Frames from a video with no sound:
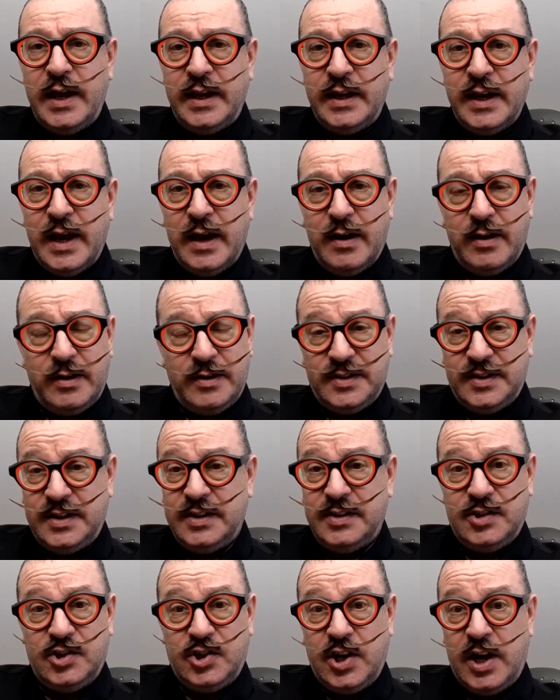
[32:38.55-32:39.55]
He's
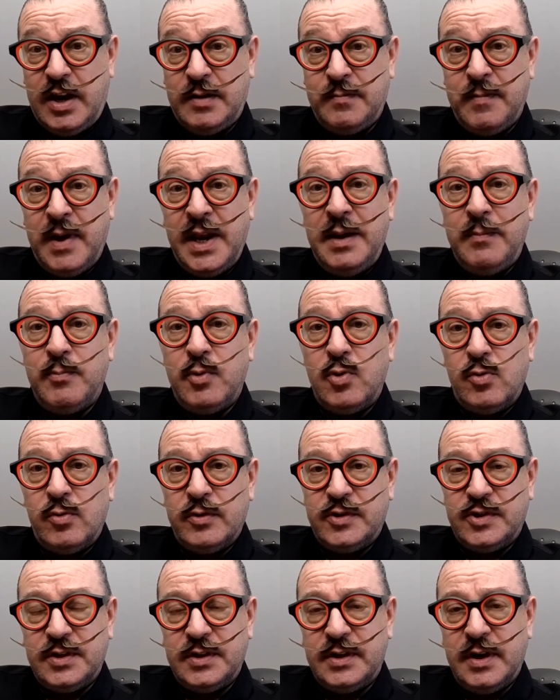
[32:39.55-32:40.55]
since chaired many
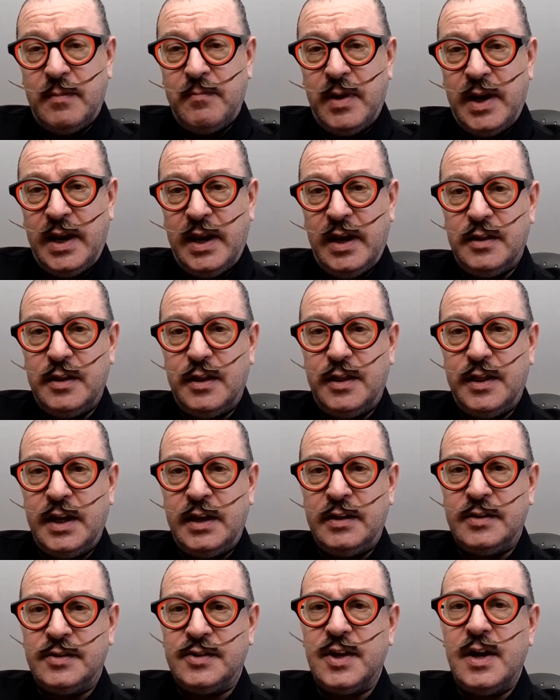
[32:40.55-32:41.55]
boards and done many other
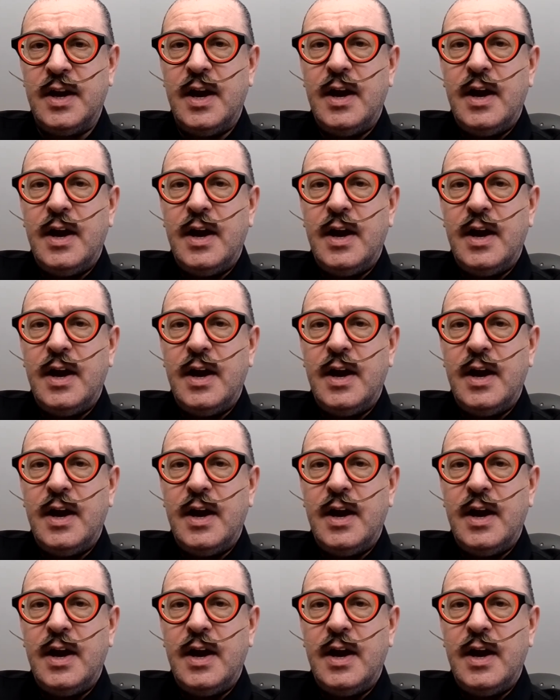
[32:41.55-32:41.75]
things.